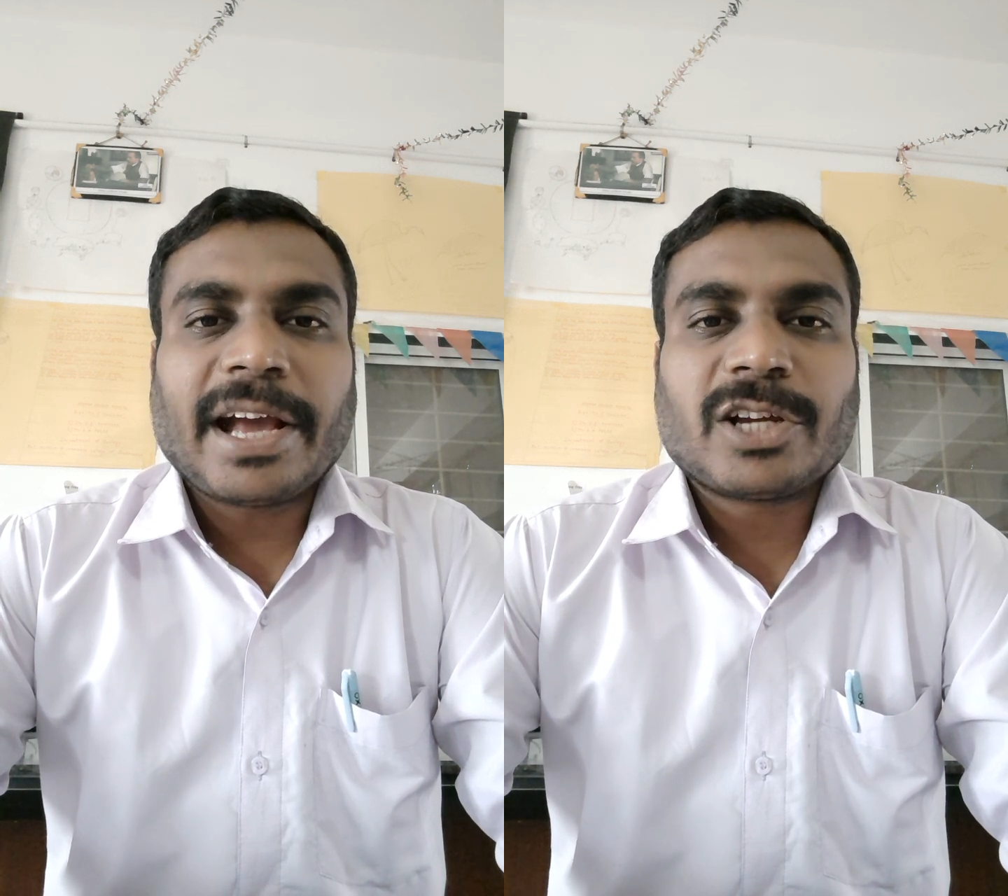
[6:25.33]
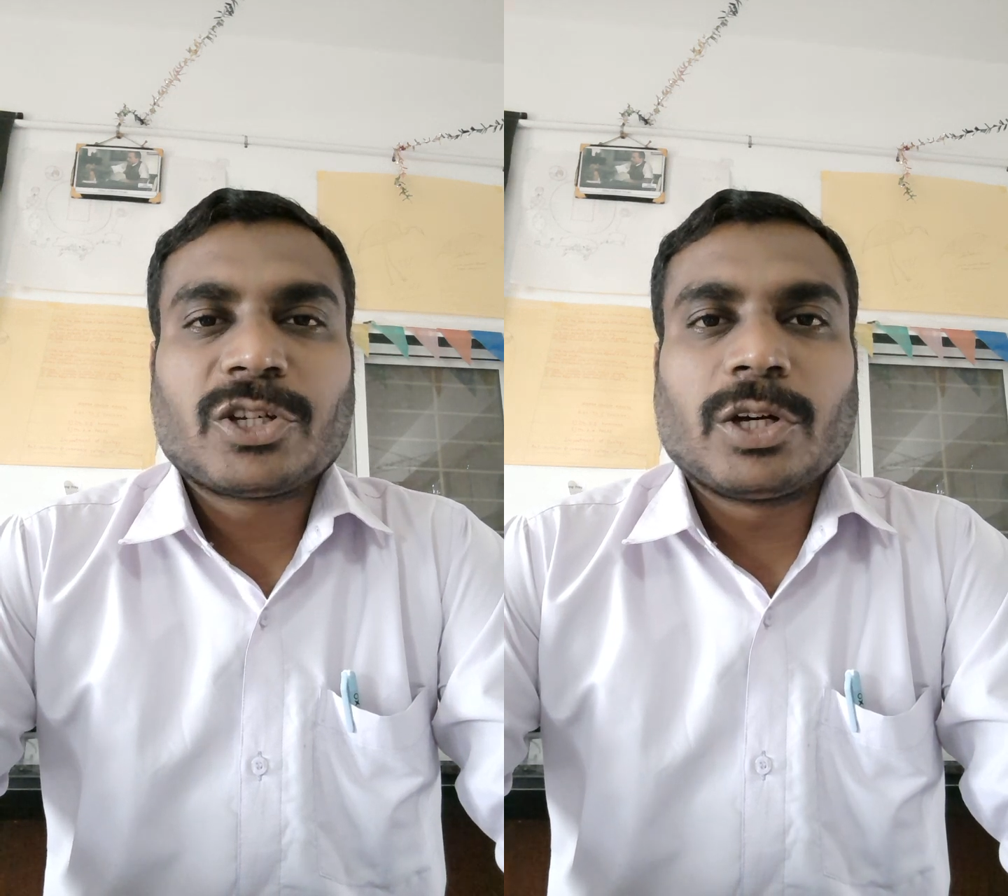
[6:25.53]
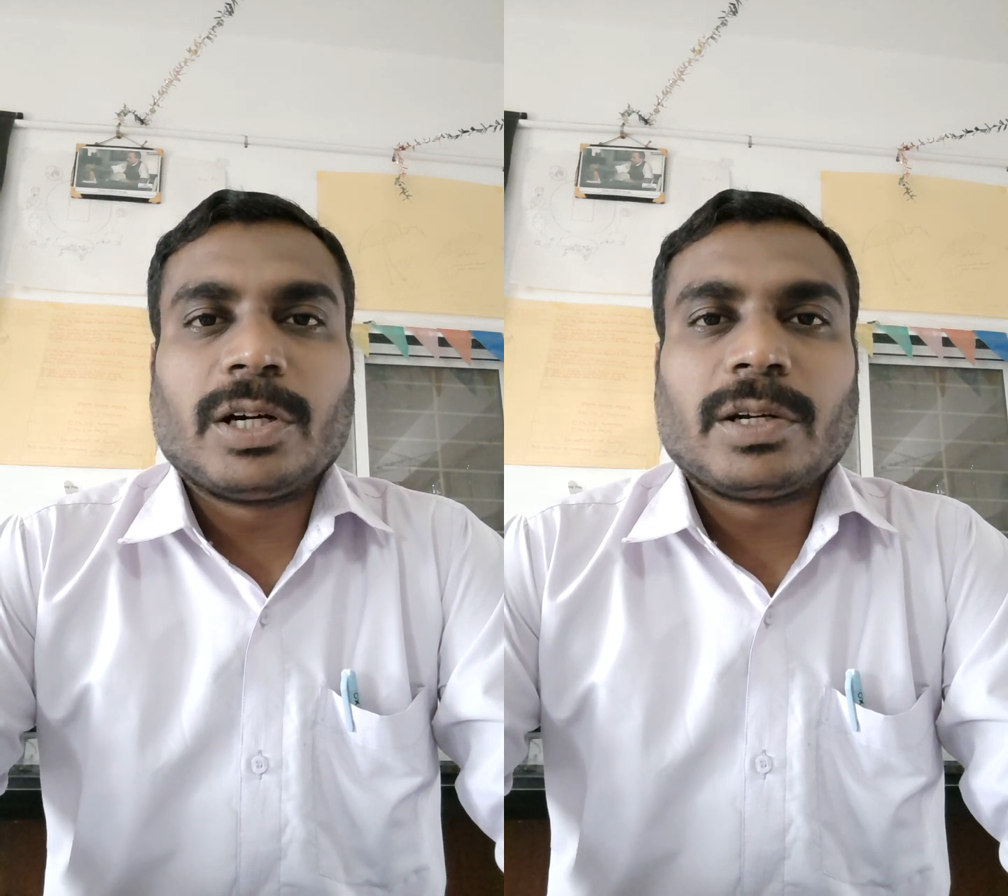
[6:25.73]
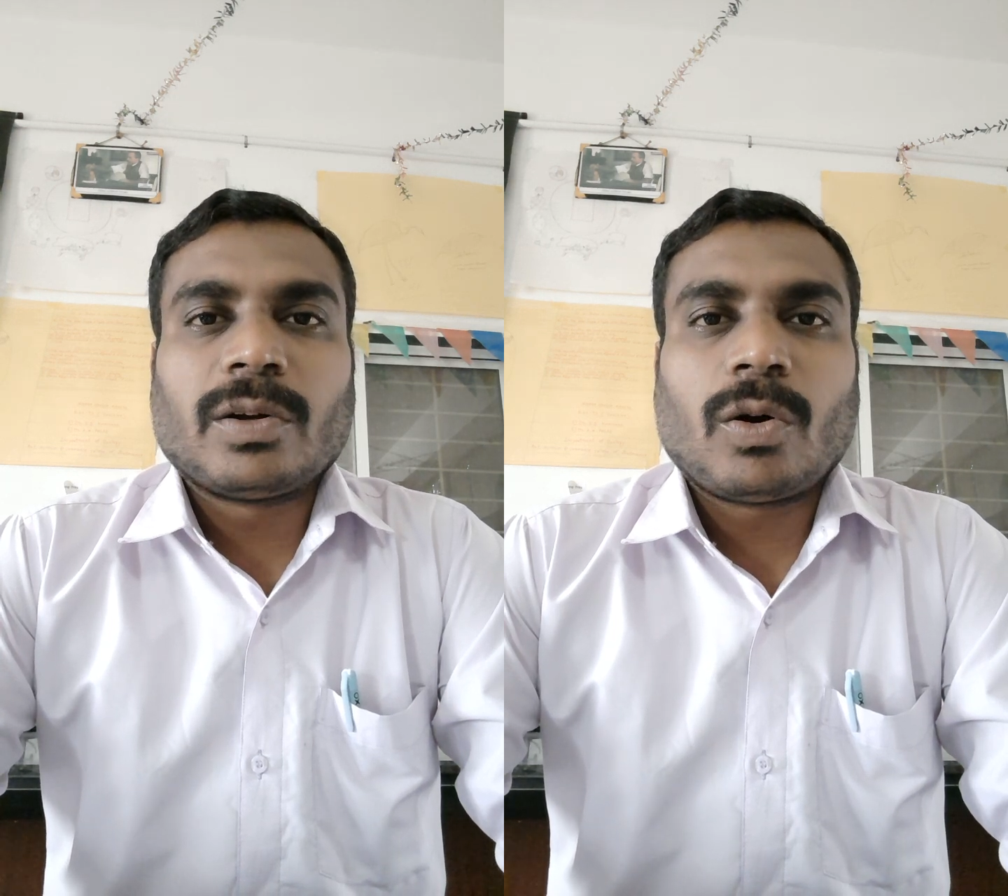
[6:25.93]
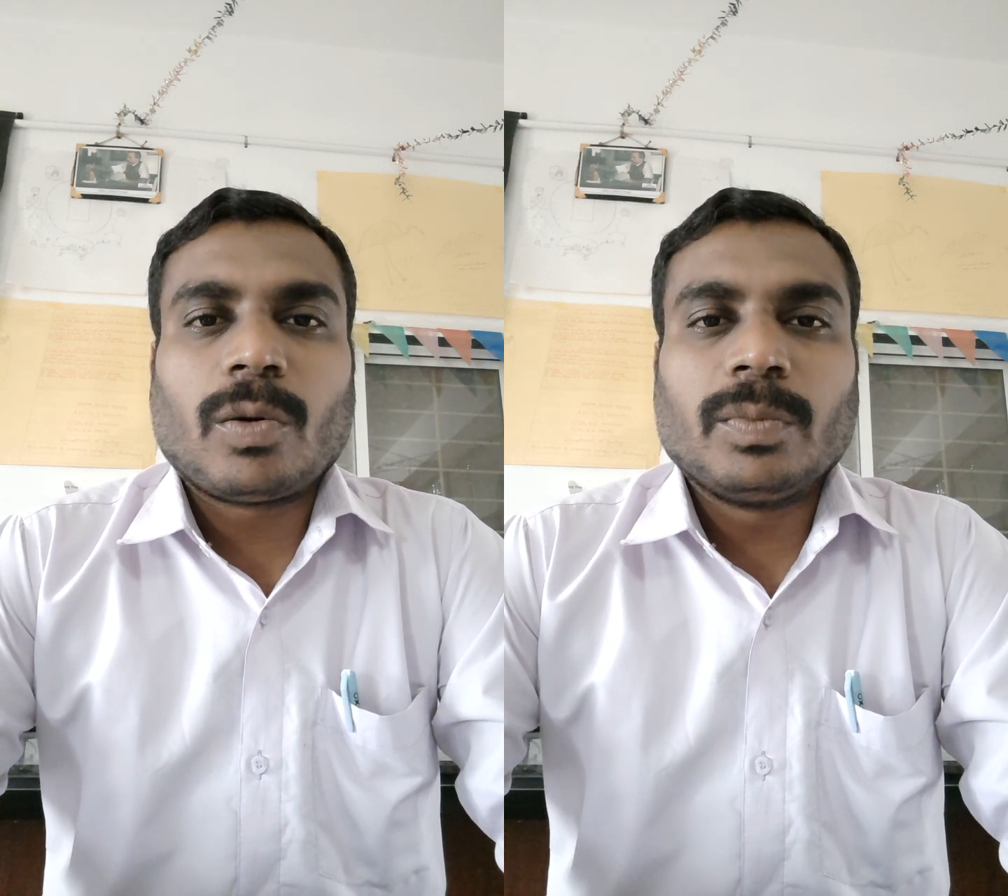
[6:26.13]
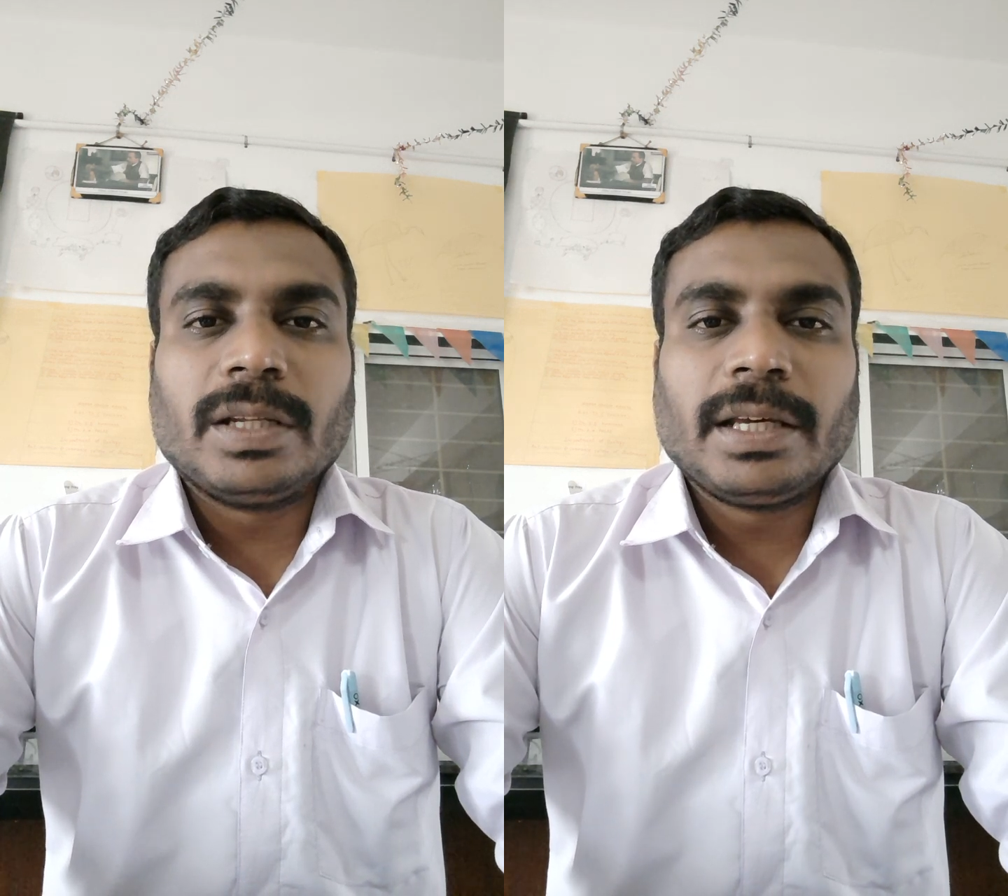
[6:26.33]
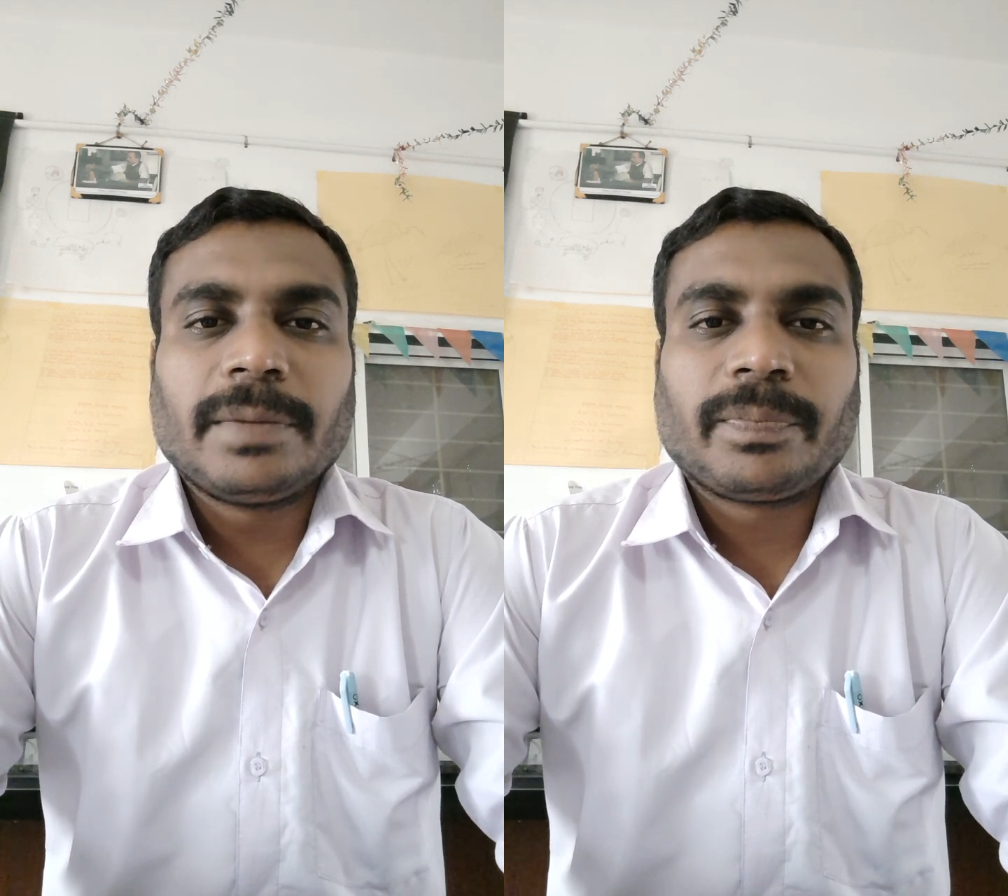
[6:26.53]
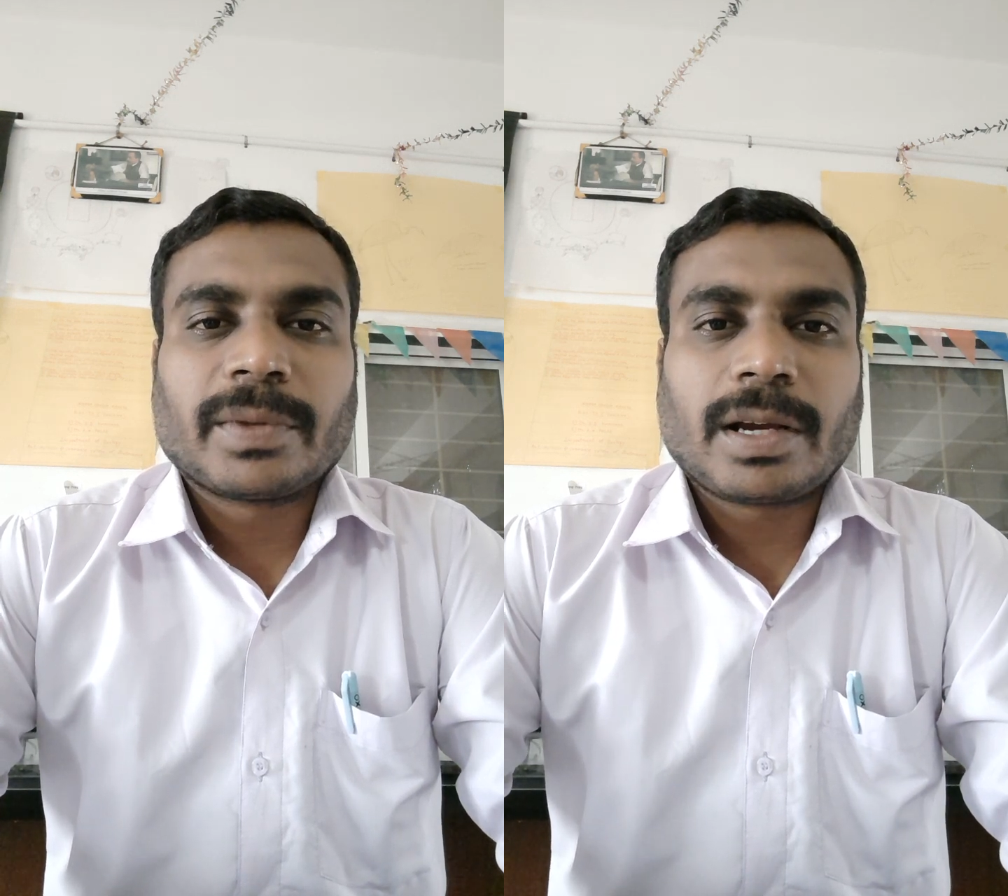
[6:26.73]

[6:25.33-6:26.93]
action of the